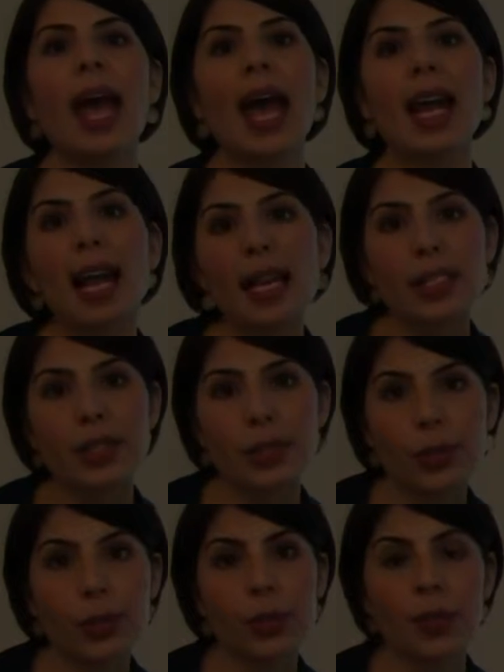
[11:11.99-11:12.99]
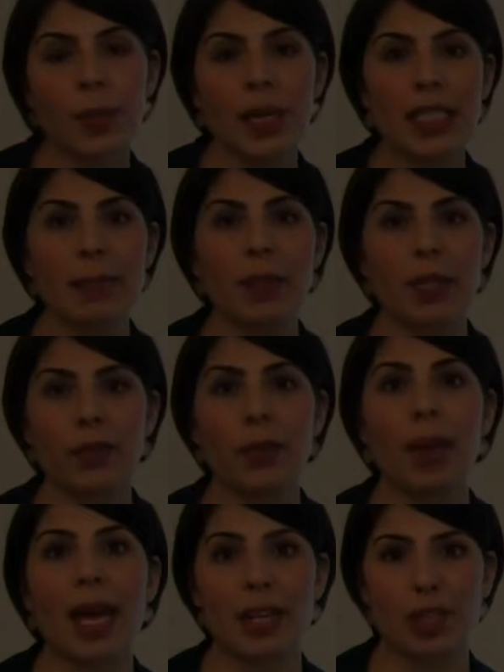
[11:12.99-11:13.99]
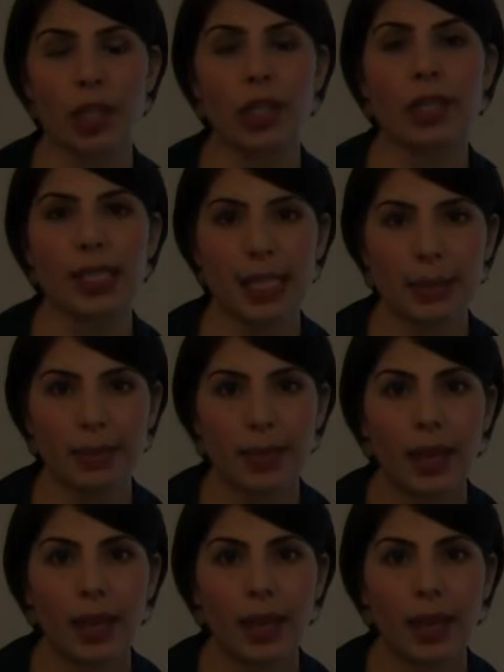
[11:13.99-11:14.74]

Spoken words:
and I assumed responsibility for managing her team.